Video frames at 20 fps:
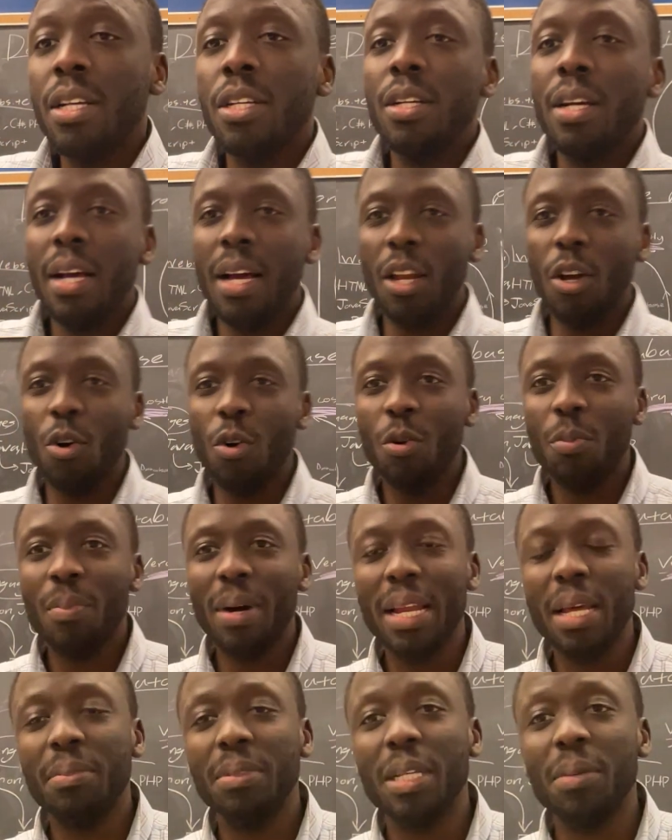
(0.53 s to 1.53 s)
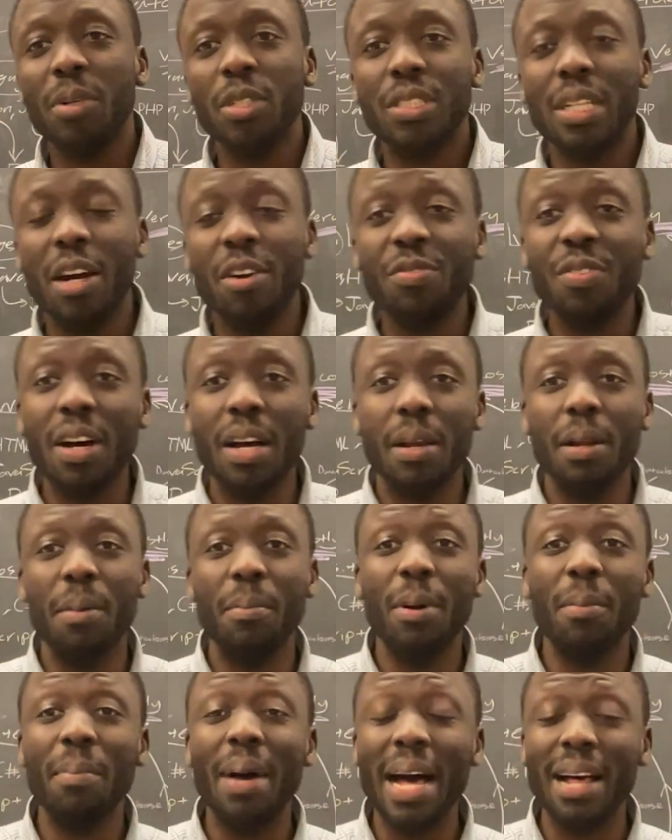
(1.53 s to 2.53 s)
Hello, my name is Amos Tarfa, and I'm
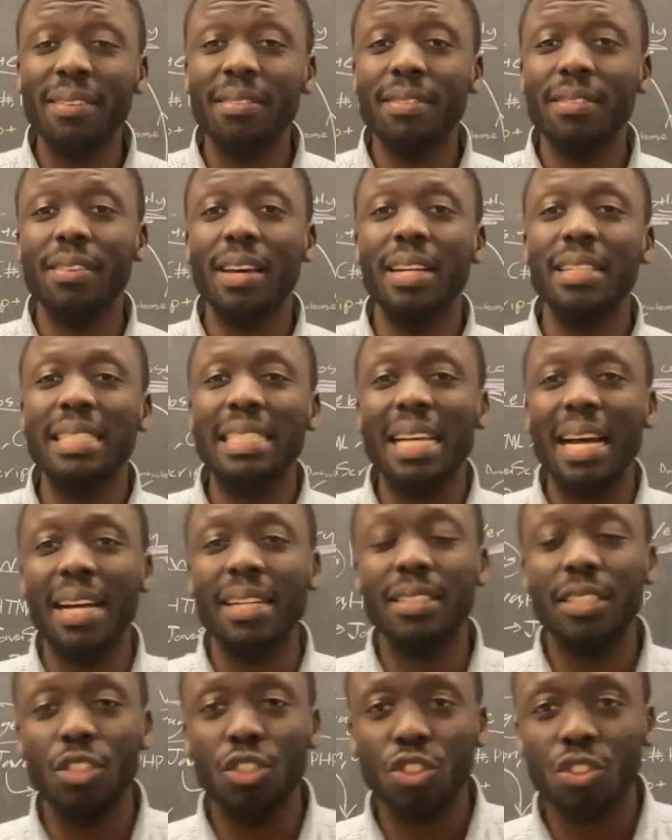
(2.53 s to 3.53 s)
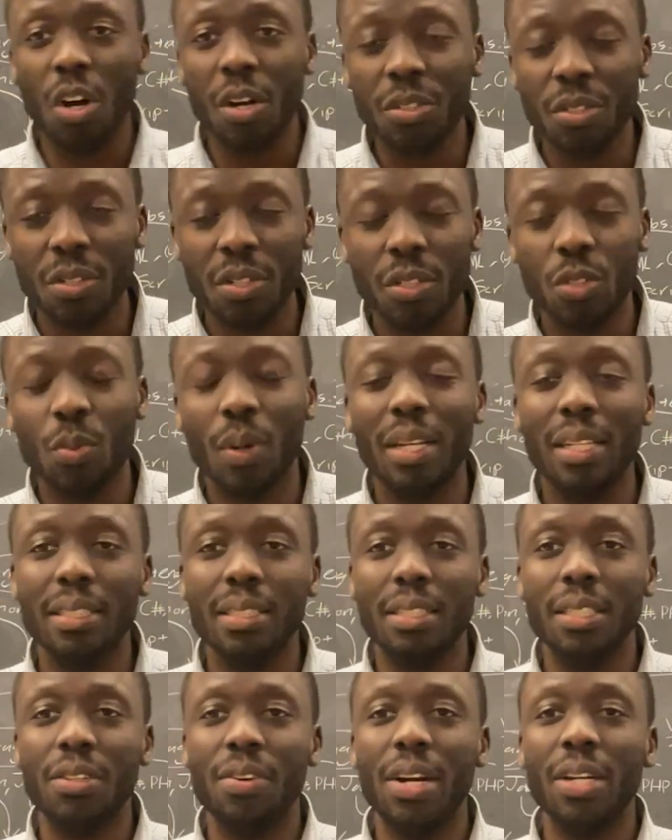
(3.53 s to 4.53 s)
a math and science instructor as well as
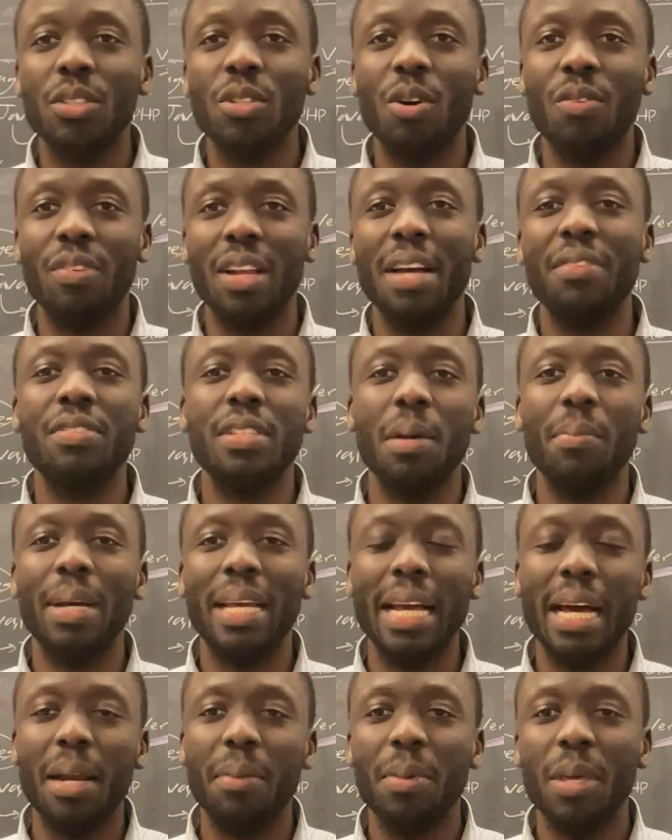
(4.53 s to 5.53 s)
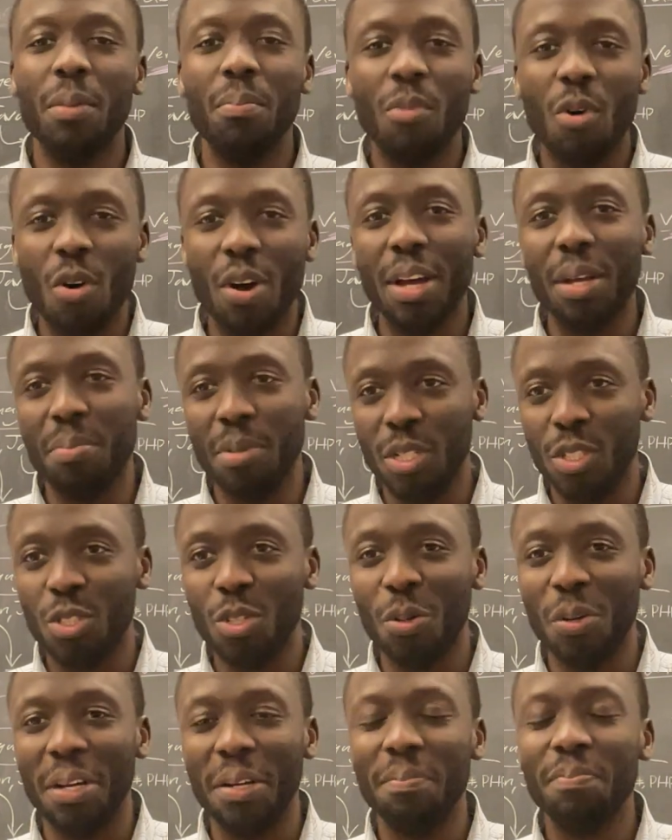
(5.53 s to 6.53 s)
the director of LifeSTEM Academy in Moorhead,
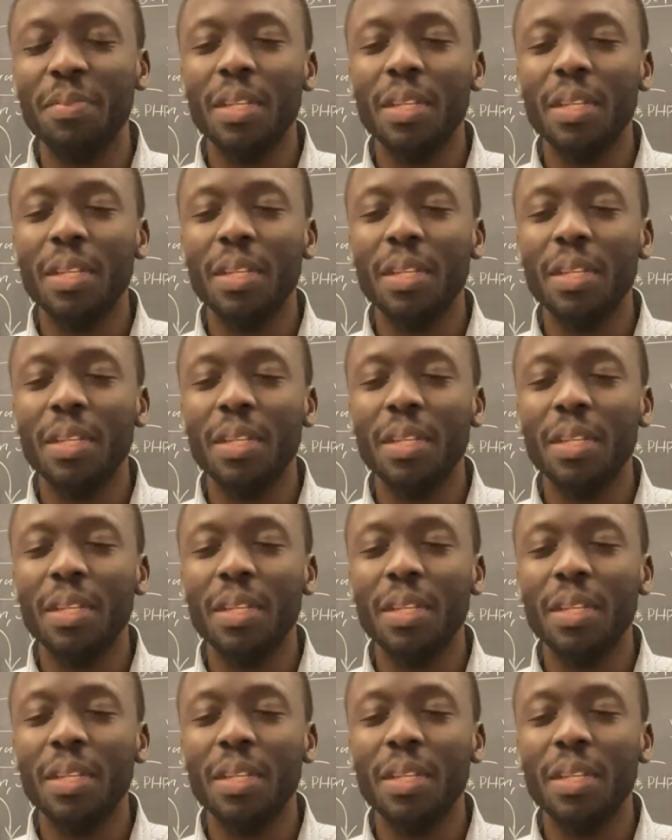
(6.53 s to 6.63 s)
Minnesota.